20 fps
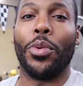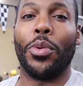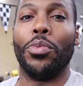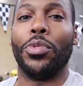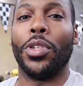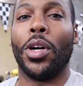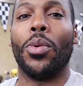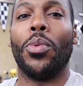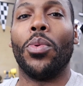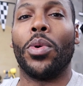you
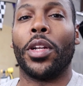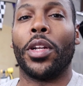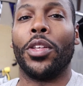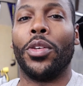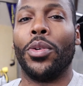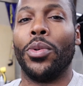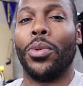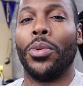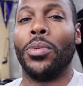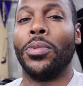don't want to
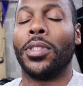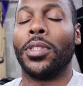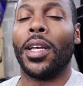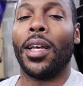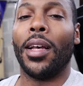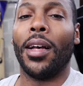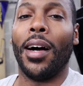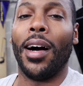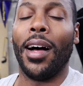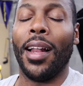use
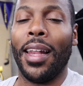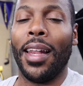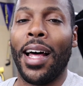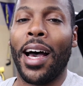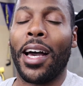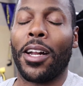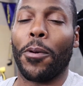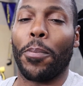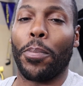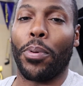a
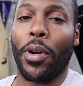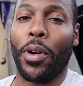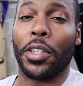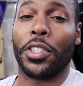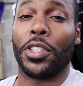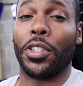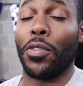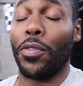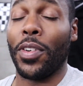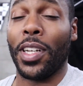lot of
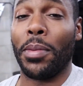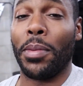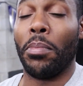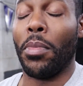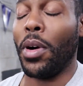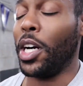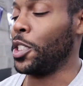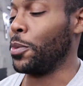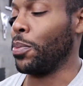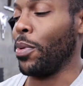pressure, really
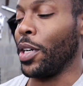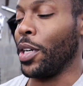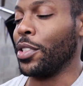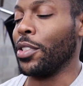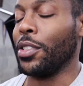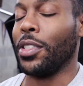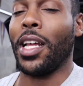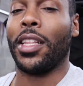much pressure.